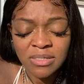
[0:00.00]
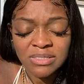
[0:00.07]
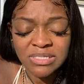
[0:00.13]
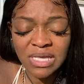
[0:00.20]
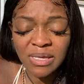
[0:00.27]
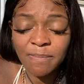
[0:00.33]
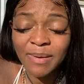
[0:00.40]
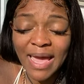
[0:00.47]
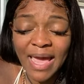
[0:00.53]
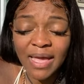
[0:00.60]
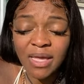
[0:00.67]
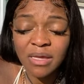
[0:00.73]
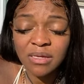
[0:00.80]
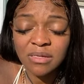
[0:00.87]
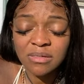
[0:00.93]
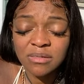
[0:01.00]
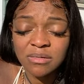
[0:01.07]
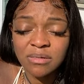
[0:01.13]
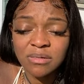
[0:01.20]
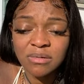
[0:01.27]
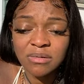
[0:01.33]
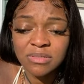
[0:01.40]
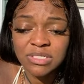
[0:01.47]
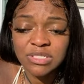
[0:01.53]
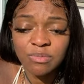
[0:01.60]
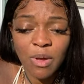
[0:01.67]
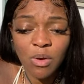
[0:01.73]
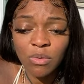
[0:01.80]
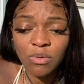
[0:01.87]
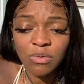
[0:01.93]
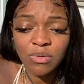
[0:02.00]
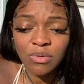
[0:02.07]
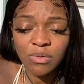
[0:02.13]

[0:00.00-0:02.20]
see black smoke,